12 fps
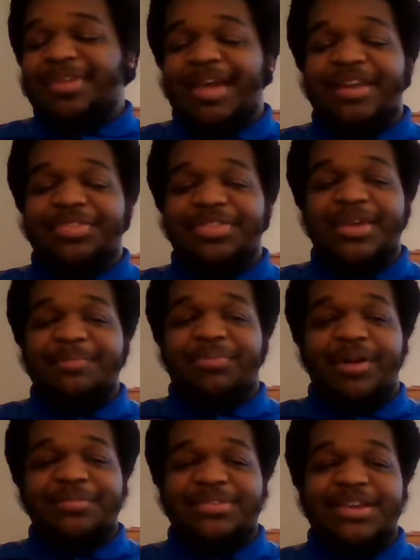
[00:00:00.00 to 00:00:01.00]
kind of think
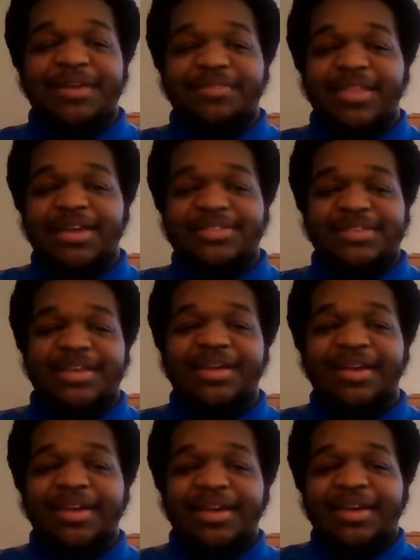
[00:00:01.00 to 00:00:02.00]
Promised Neverland's an